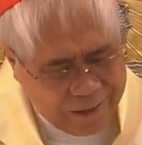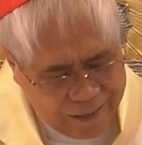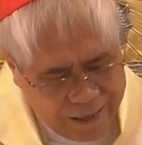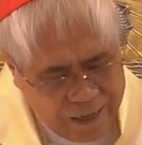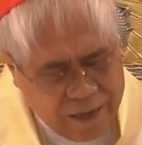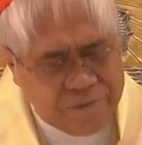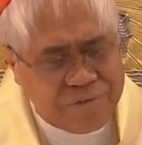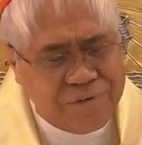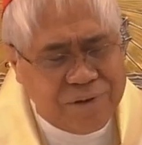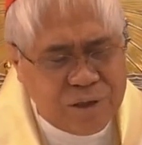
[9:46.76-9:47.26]

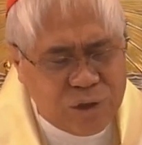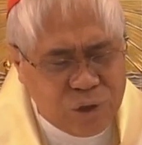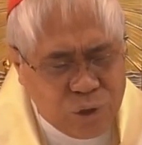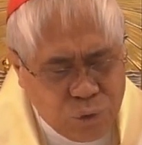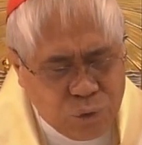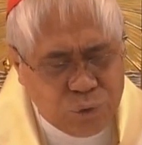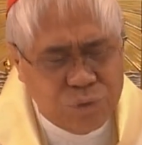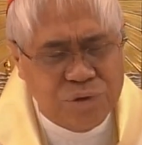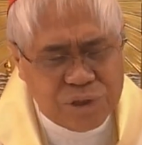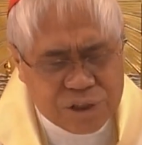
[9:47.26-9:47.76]
ever
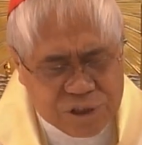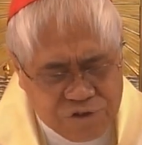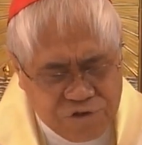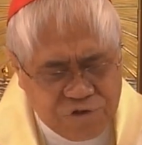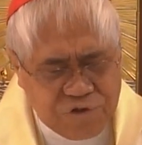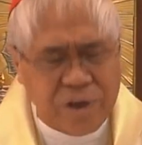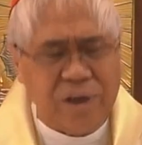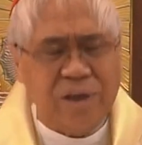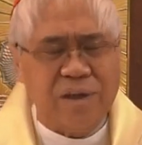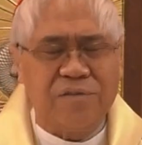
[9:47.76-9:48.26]
lose
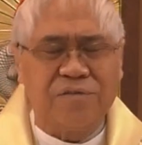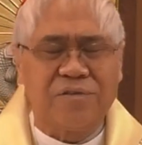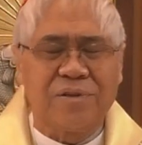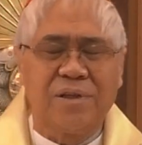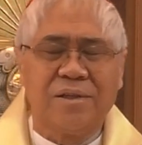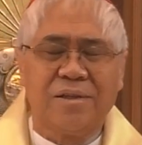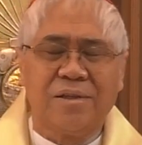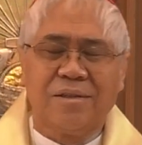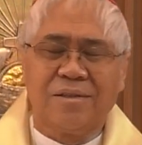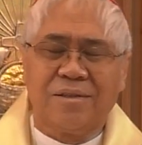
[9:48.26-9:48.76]
faith
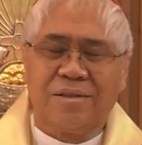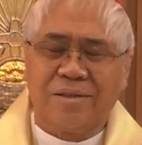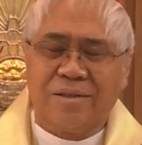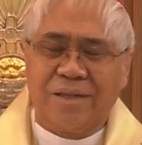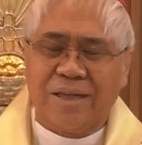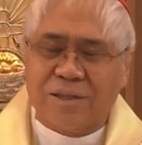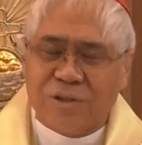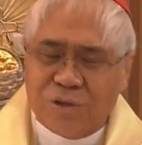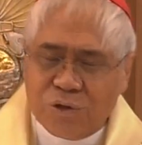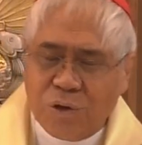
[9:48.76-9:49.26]

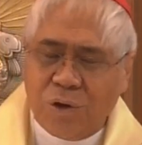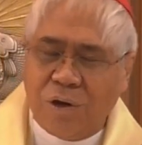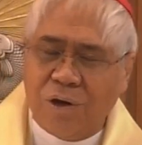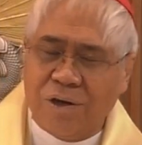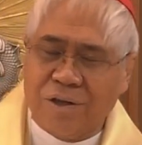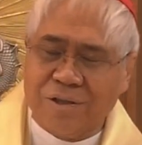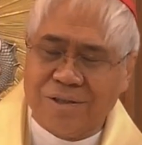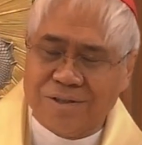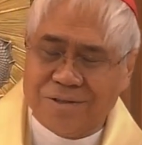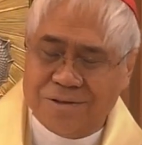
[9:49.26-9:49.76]
that
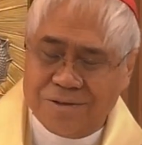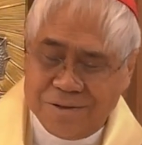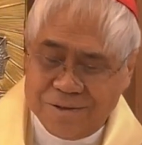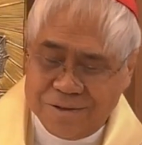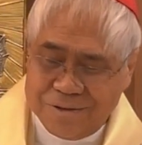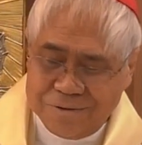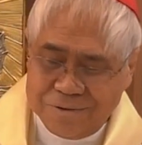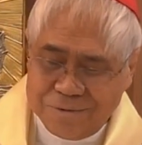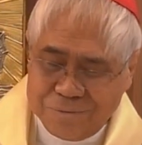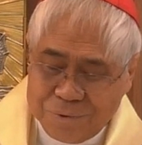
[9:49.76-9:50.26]
God
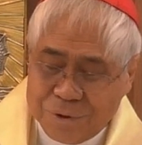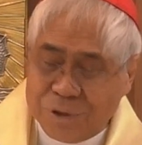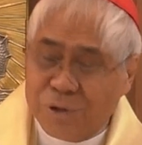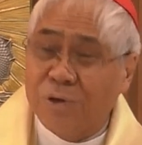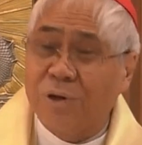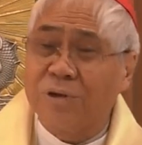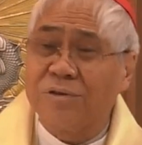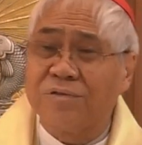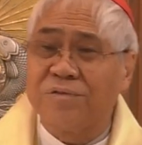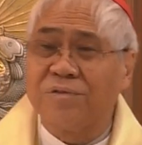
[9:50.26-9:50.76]
will
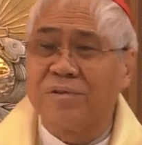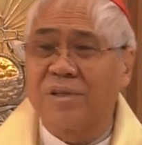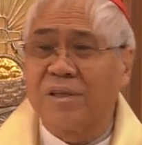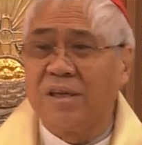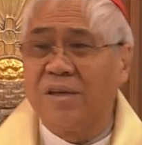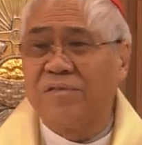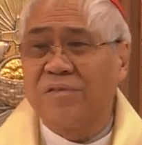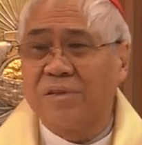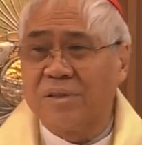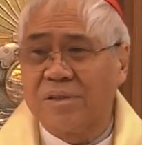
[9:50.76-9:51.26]
not
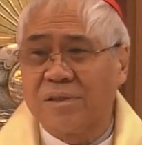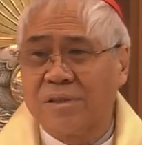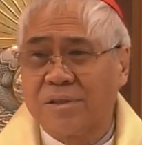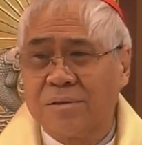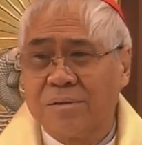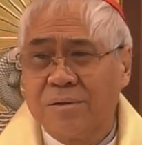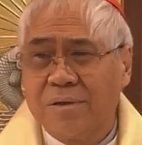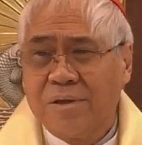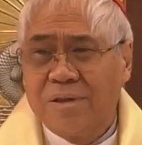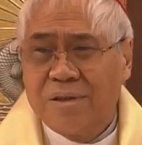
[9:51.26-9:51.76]
forgive
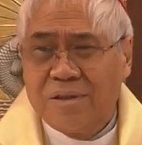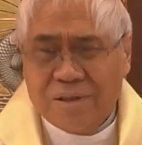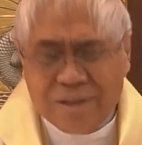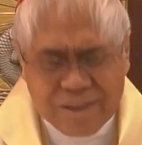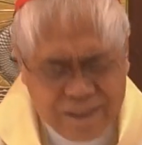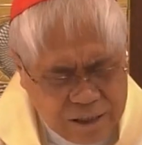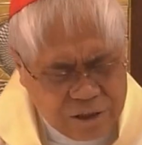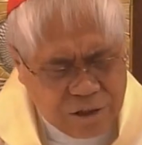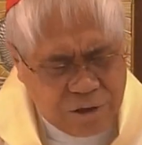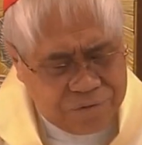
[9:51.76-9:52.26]
us.
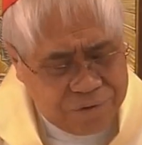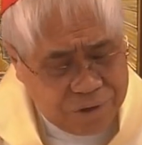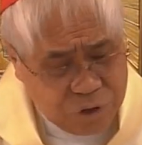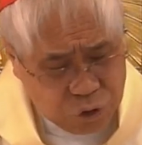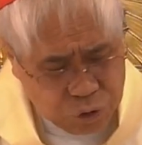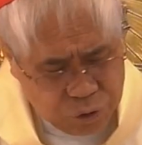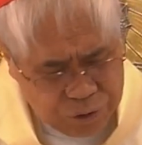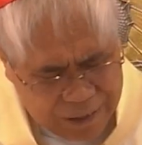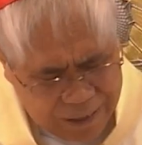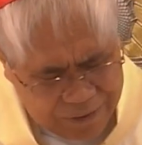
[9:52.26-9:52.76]
None of us
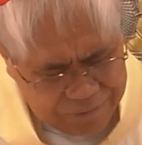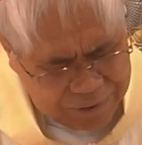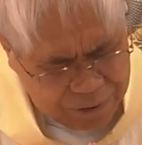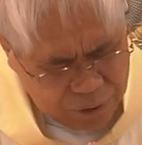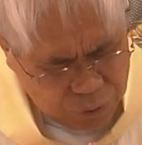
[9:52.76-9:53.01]
should ever